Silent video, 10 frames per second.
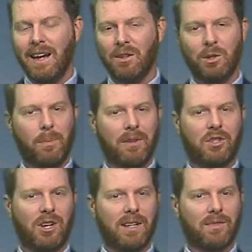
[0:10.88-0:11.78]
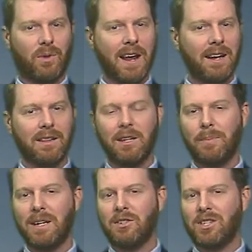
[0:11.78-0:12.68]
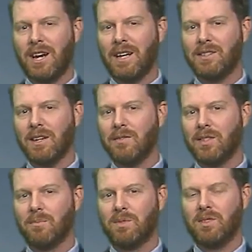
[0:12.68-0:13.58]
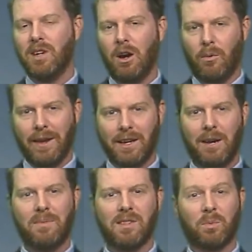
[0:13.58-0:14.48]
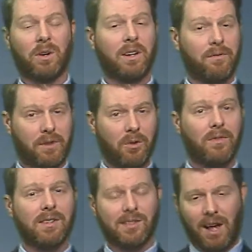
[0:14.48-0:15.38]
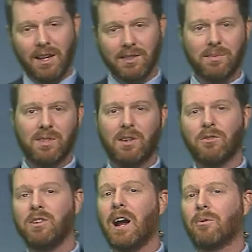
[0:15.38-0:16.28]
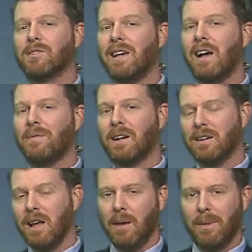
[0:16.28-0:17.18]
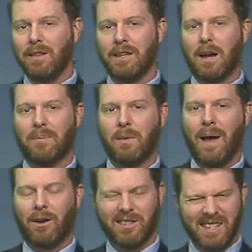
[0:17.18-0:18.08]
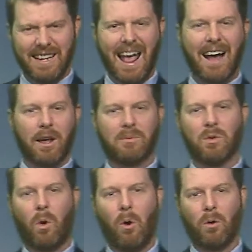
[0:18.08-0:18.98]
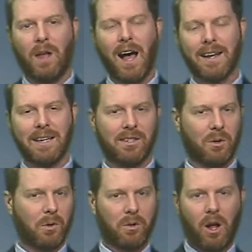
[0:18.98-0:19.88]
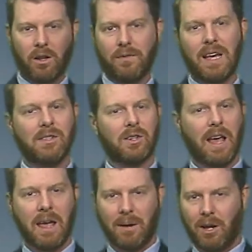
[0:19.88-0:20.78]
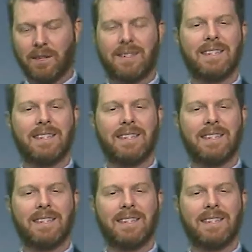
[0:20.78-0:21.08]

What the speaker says: and a little bit of a chance of rain, a little bit of chance of some snow. Waking up this morning, a few of us saw some snow showers out there, mainly up in the mountains. Didn't add up to a whole lot in total all of yesterday and all of